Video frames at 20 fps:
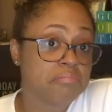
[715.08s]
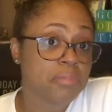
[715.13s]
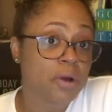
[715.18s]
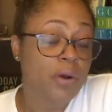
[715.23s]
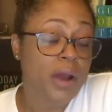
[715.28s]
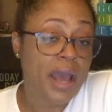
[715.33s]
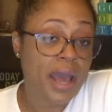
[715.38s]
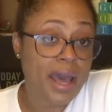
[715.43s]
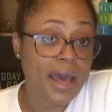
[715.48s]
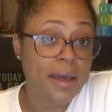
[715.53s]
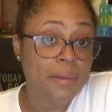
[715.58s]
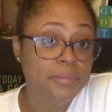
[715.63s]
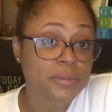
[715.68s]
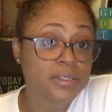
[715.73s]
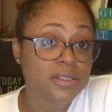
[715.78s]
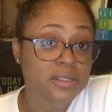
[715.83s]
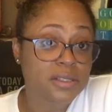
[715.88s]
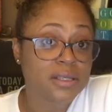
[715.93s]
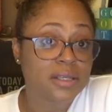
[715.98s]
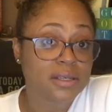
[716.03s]
perhaps
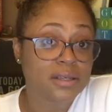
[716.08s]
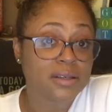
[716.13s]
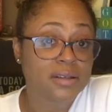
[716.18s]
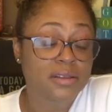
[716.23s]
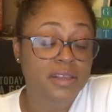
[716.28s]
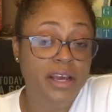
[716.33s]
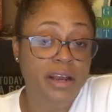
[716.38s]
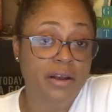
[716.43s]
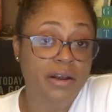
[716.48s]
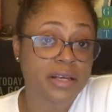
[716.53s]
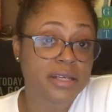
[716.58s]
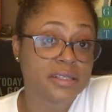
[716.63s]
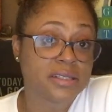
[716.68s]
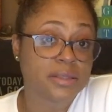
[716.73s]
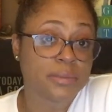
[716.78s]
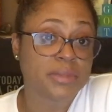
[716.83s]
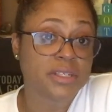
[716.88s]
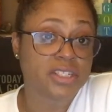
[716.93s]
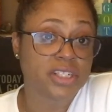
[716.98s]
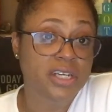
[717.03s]
there is
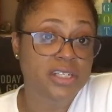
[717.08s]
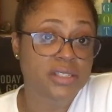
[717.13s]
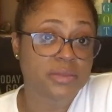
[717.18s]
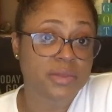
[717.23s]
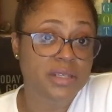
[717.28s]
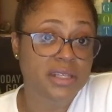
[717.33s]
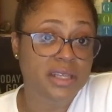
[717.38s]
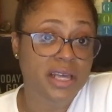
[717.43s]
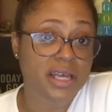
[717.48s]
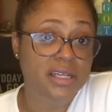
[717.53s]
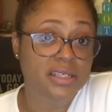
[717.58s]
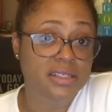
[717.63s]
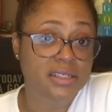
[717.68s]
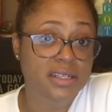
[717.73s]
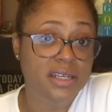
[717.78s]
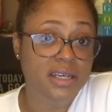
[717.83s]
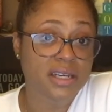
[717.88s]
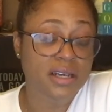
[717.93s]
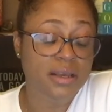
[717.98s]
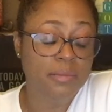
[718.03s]
some adjustment that is
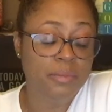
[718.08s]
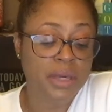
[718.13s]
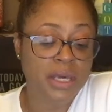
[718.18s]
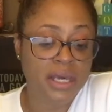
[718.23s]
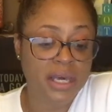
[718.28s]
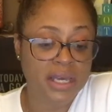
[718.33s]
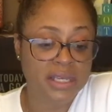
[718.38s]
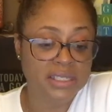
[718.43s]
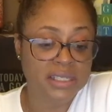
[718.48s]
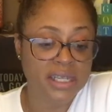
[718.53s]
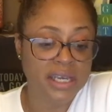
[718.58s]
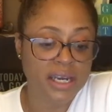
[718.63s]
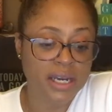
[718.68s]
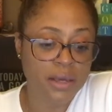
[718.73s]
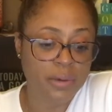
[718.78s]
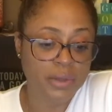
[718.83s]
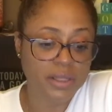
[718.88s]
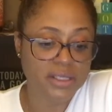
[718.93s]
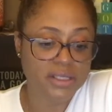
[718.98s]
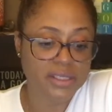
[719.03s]
needed, because
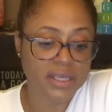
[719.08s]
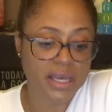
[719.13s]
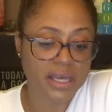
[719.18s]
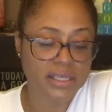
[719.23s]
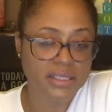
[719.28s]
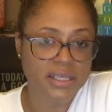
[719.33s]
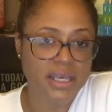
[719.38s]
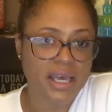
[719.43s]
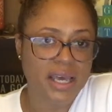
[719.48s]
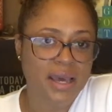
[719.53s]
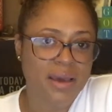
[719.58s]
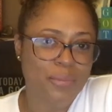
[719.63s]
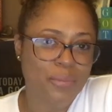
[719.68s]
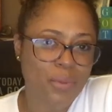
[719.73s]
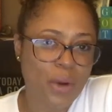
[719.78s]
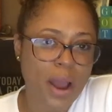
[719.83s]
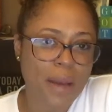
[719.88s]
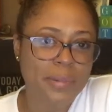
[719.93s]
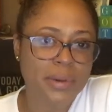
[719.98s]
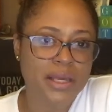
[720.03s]
leading with sex
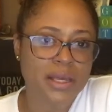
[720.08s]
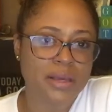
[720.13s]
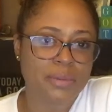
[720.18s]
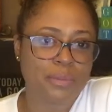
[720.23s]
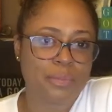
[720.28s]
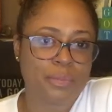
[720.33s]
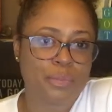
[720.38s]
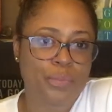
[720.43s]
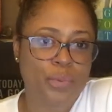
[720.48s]
probably